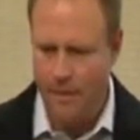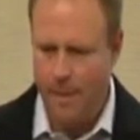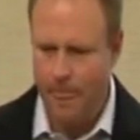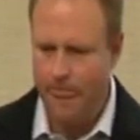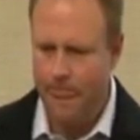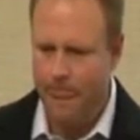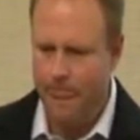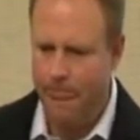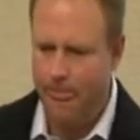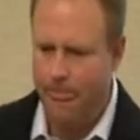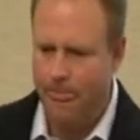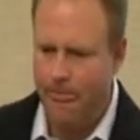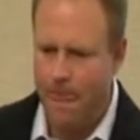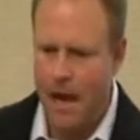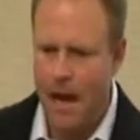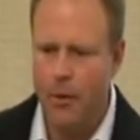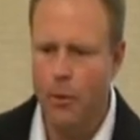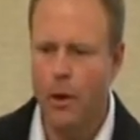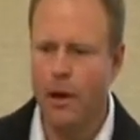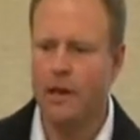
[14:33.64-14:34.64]
So
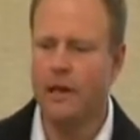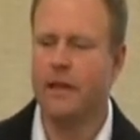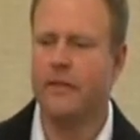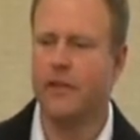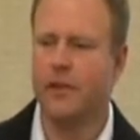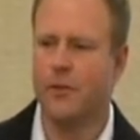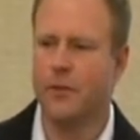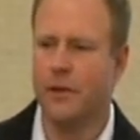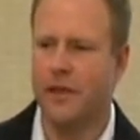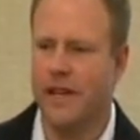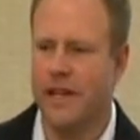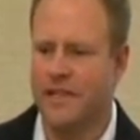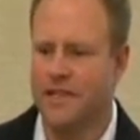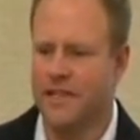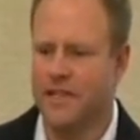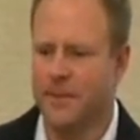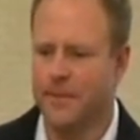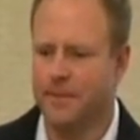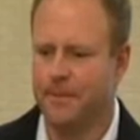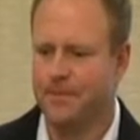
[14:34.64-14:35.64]
I want to leave you
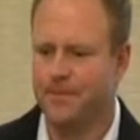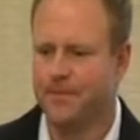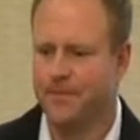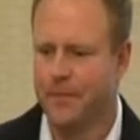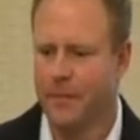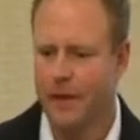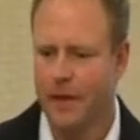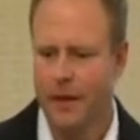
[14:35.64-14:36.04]
with this.